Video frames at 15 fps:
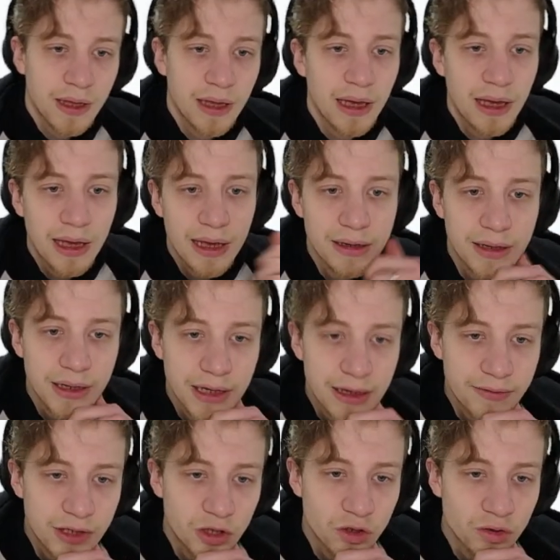And
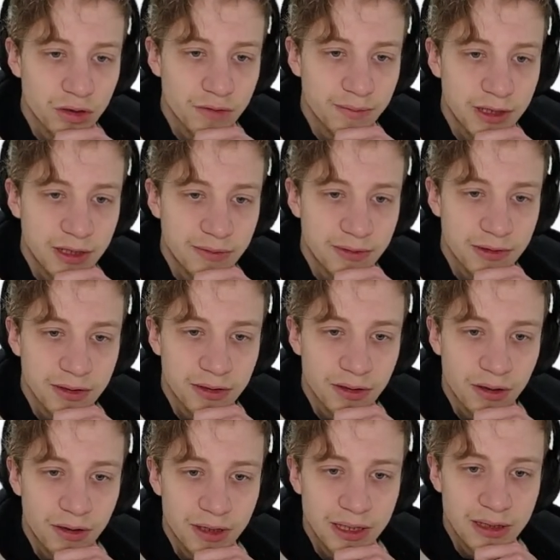individual people's
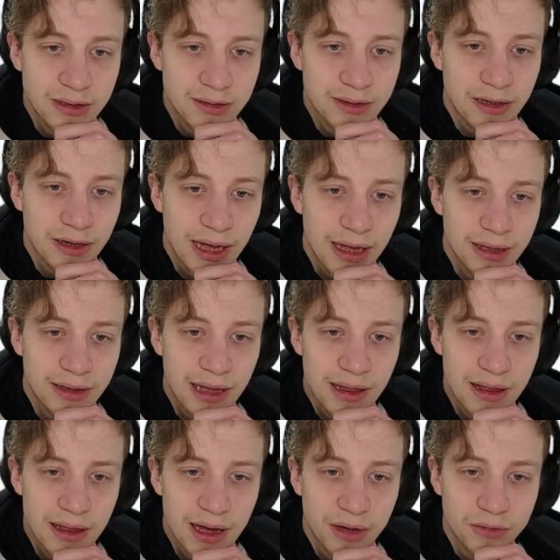stories that
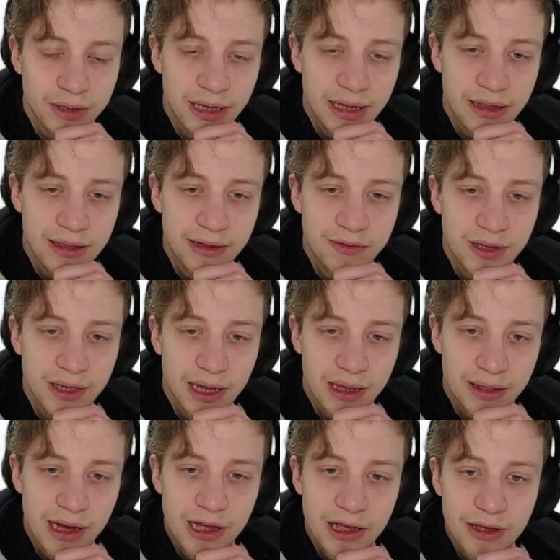tell how they lived
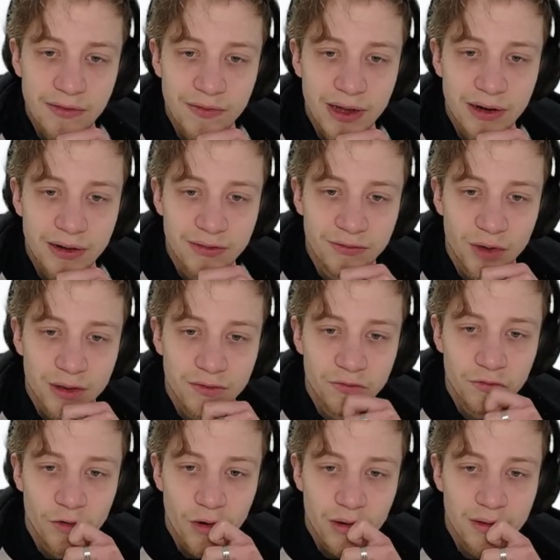their life and what
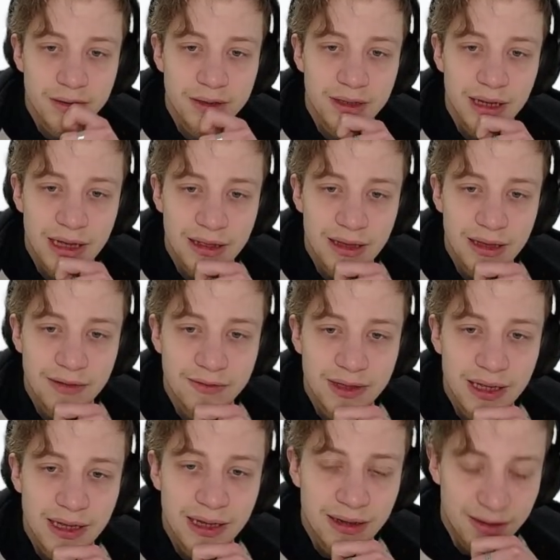world they lived
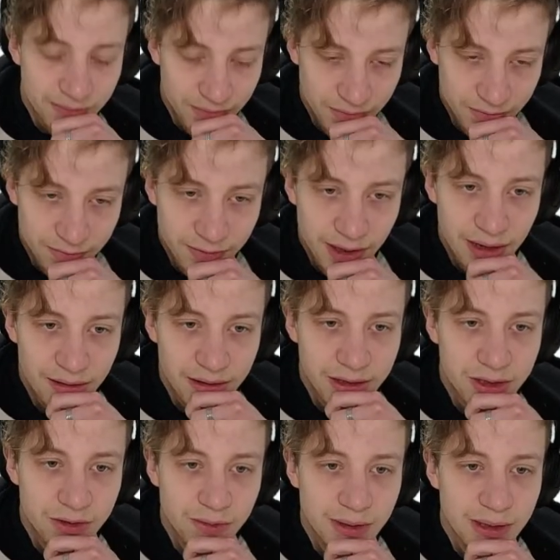in. Very
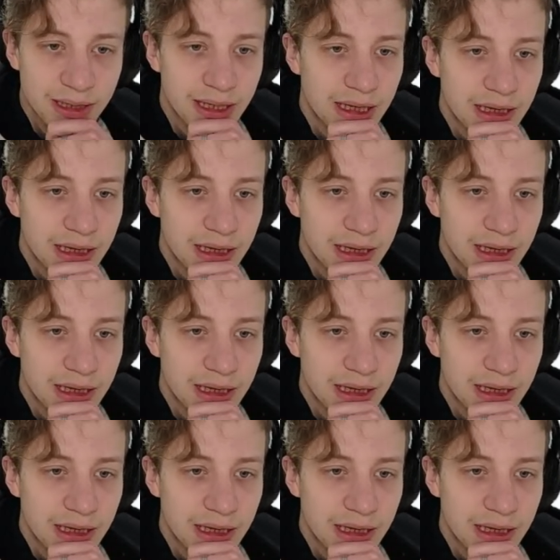true.